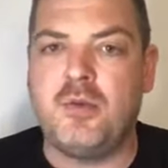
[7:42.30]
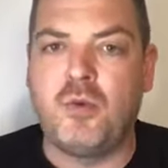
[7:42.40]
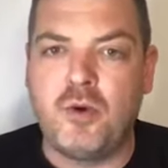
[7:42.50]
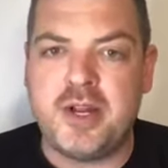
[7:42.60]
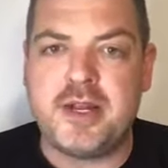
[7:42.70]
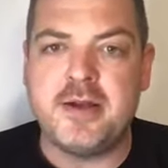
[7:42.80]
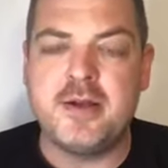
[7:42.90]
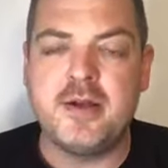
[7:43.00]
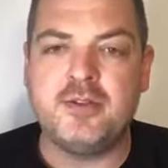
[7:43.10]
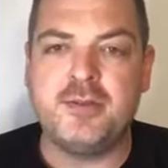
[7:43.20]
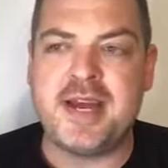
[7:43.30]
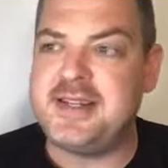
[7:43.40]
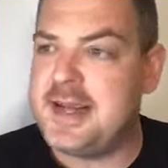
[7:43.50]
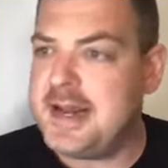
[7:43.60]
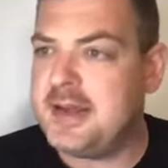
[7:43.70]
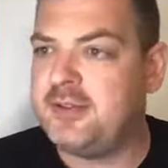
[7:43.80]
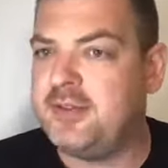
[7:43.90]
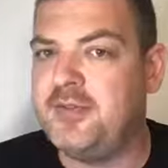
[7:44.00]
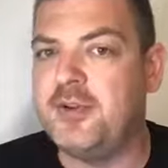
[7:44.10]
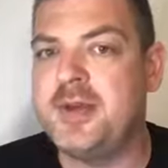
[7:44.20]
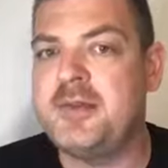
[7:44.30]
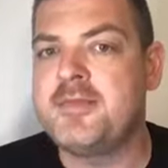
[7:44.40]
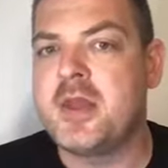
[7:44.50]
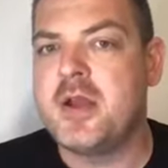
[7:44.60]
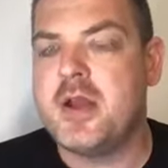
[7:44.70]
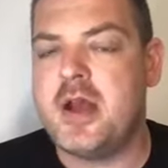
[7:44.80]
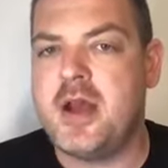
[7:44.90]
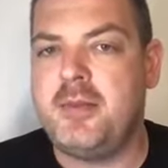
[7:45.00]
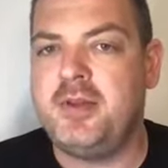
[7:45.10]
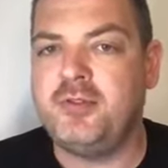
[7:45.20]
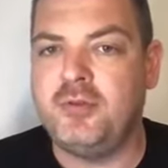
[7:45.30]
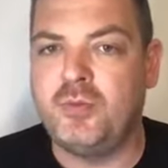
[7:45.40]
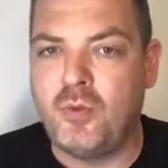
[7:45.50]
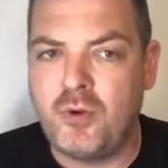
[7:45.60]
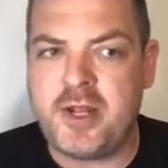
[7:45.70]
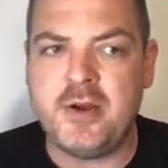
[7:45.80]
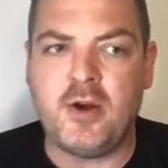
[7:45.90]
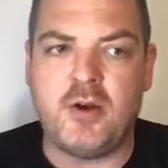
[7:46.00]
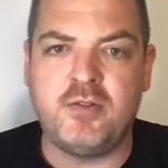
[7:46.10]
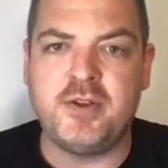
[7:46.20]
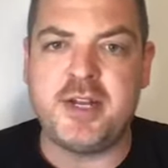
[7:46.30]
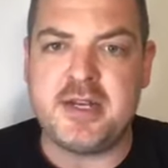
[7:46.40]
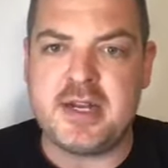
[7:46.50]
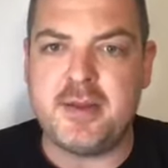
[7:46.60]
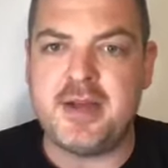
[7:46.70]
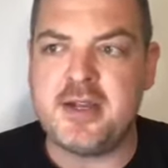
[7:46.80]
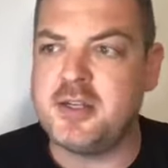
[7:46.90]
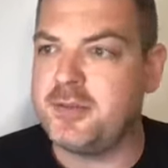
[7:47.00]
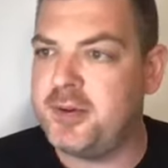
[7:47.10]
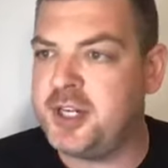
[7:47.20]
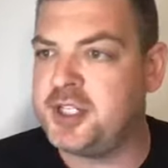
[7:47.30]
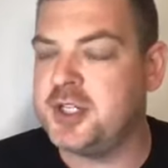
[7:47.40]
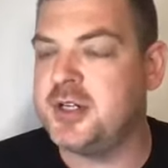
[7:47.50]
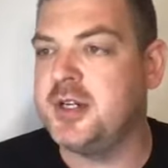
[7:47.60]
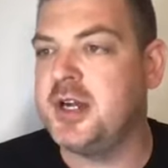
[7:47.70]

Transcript: Warning, it's about 10 hours of filming. It's a warning of an incoming depression.